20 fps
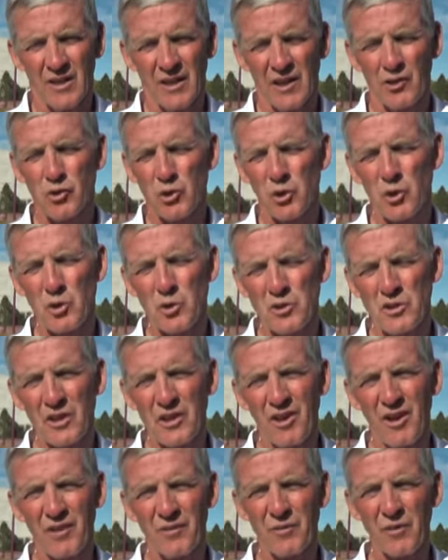
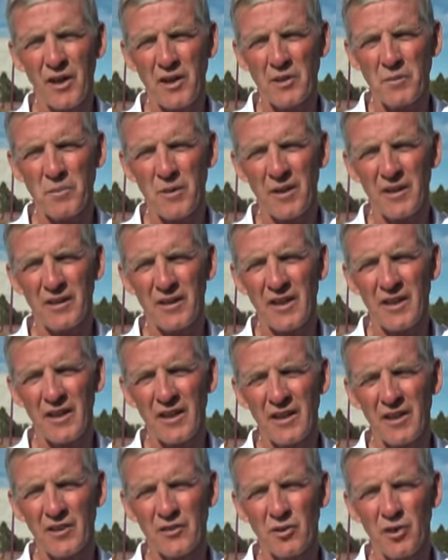introducing our freshmen and
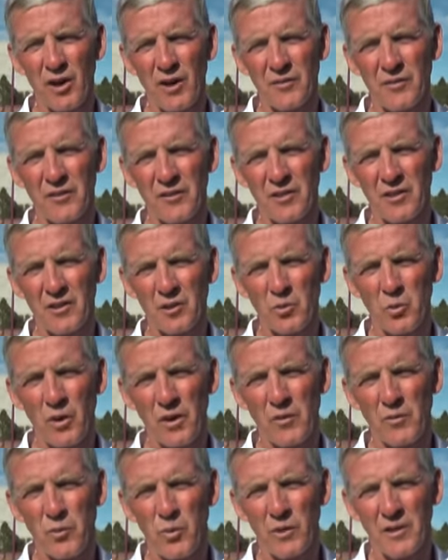kicking us off into the
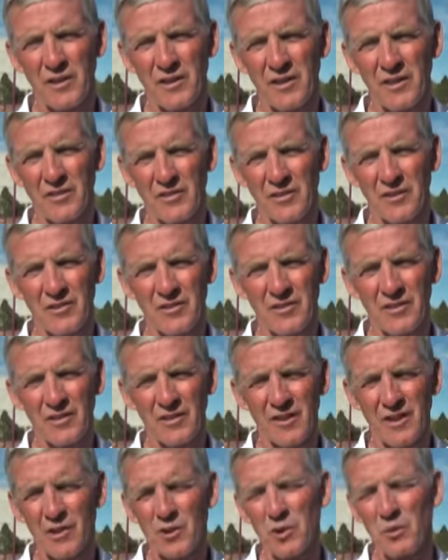2014 season,
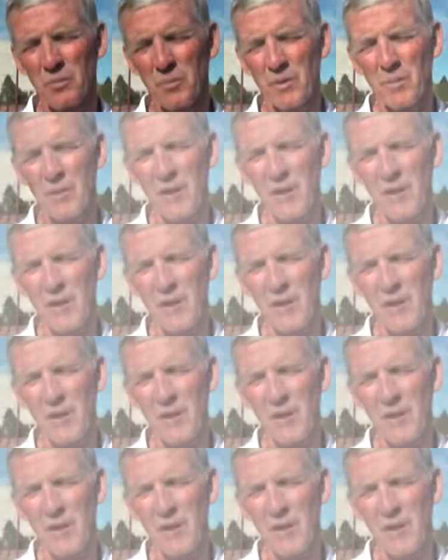it couldn't be